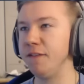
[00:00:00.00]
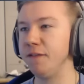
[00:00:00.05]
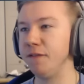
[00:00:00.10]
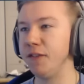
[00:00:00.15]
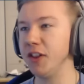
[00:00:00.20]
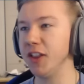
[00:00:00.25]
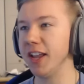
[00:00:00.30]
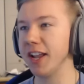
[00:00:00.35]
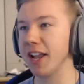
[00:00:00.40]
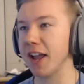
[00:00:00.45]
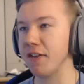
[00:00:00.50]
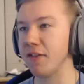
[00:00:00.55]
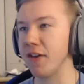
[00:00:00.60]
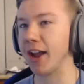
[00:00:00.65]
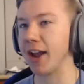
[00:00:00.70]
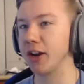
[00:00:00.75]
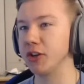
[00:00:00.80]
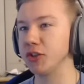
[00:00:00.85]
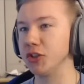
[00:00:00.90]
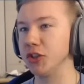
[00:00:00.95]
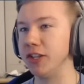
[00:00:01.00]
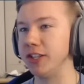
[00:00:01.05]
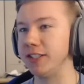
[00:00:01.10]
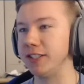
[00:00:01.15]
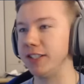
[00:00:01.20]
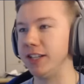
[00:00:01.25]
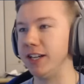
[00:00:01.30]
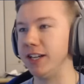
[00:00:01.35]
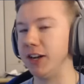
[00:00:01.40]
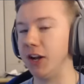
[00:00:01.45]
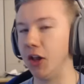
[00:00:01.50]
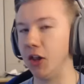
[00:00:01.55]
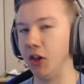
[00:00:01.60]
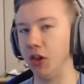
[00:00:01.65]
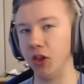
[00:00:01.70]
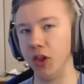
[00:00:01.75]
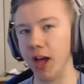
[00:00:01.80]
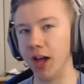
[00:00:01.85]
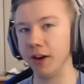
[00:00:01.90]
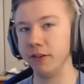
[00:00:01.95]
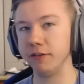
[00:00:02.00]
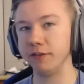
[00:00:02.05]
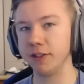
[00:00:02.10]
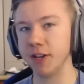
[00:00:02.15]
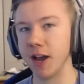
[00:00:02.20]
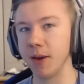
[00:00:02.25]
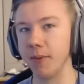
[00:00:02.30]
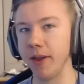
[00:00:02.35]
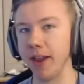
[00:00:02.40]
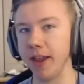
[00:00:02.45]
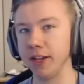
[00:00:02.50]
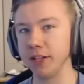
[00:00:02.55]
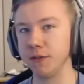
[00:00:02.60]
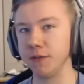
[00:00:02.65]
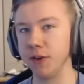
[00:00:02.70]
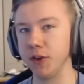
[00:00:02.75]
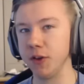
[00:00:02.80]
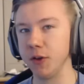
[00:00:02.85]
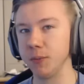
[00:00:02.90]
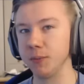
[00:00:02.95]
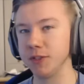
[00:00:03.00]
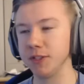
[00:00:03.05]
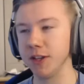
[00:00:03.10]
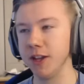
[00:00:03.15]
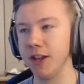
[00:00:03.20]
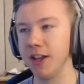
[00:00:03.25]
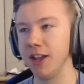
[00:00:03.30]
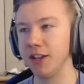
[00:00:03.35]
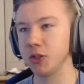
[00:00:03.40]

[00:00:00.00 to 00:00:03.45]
feel like actually seen a lot of Tom Hanks films,